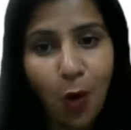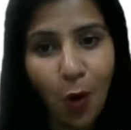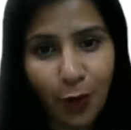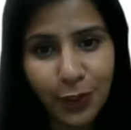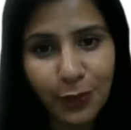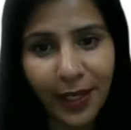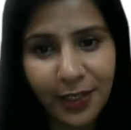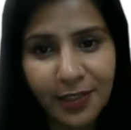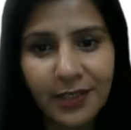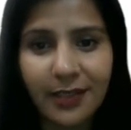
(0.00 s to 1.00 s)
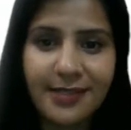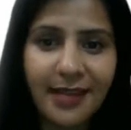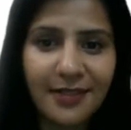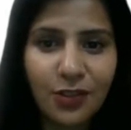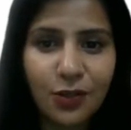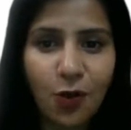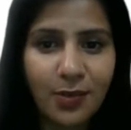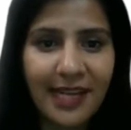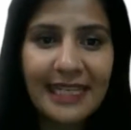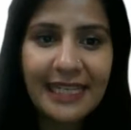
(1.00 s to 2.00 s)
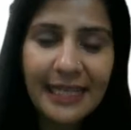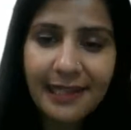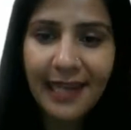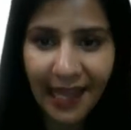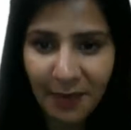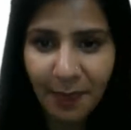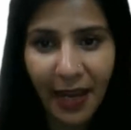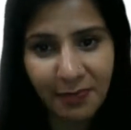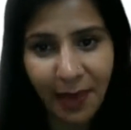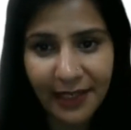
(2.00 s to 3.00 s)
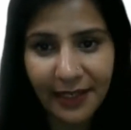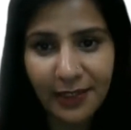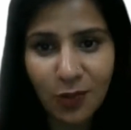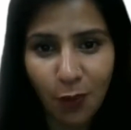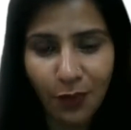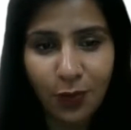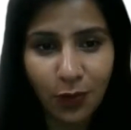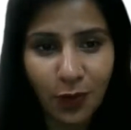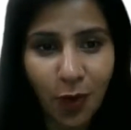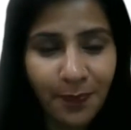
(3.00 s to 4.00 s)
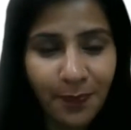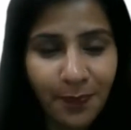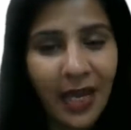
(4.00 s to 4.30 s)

or you can send it across at legalhelp@mylegalsoftware.com.